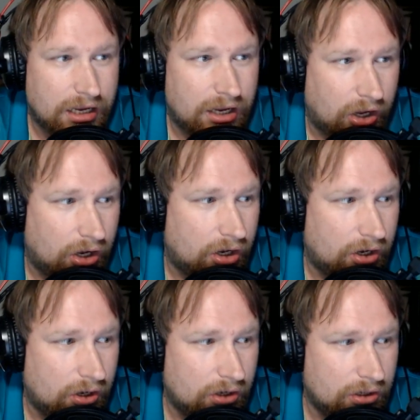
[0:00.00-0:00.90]

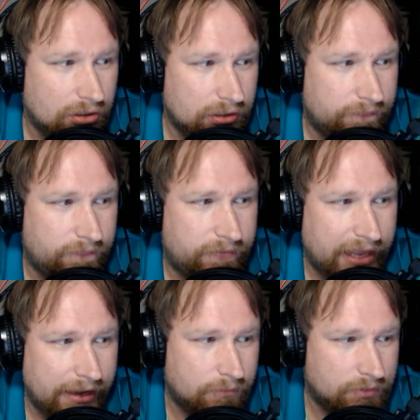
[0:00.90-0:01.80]
All of
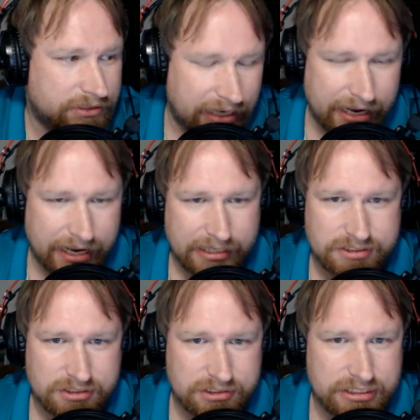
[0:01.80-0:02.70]
that was
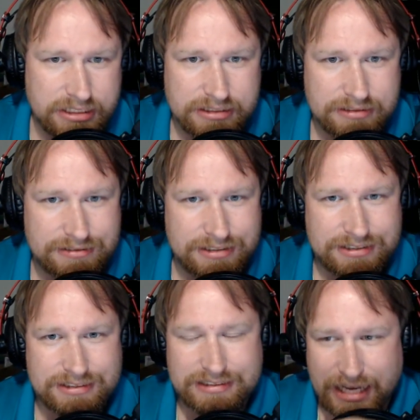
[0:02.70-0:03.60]
actually the
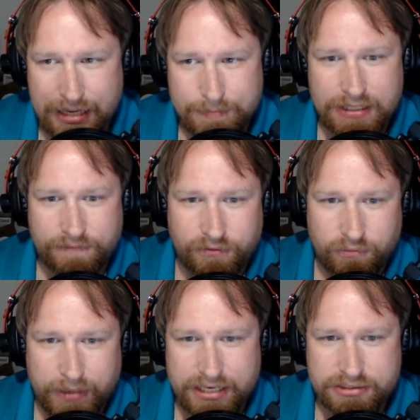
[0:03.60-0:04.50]
same
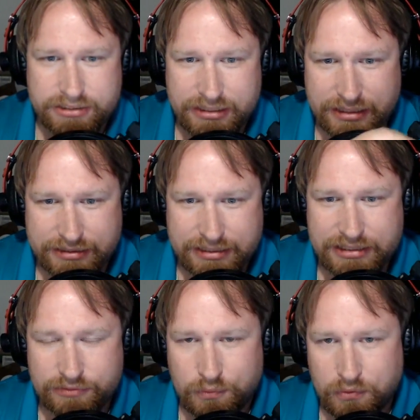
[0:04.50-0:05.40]
information that
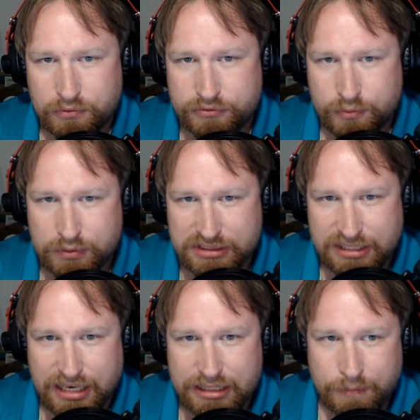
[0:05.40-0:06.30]
these rules were
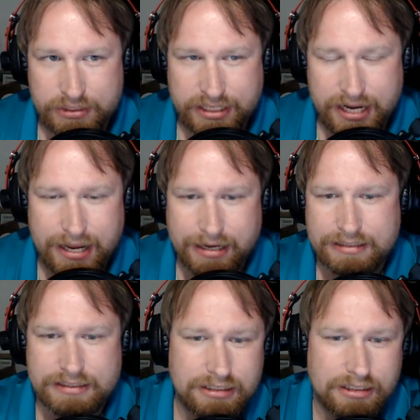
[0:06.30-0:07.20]
designed to
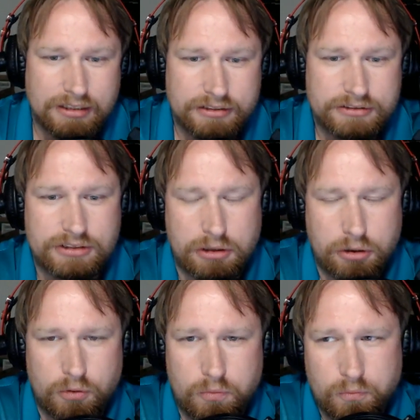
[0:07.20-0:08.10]
protect.
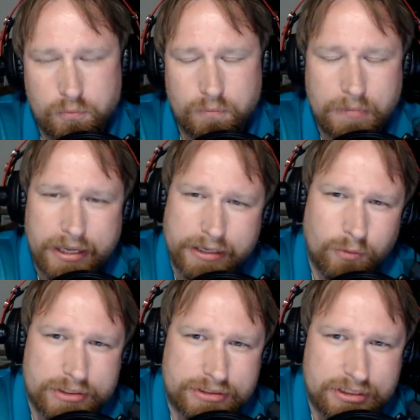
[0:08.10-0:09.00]
So my
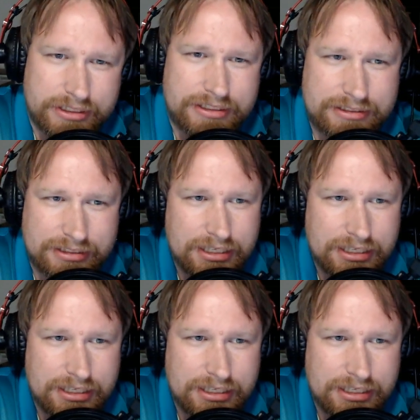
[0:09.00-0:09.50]
question is,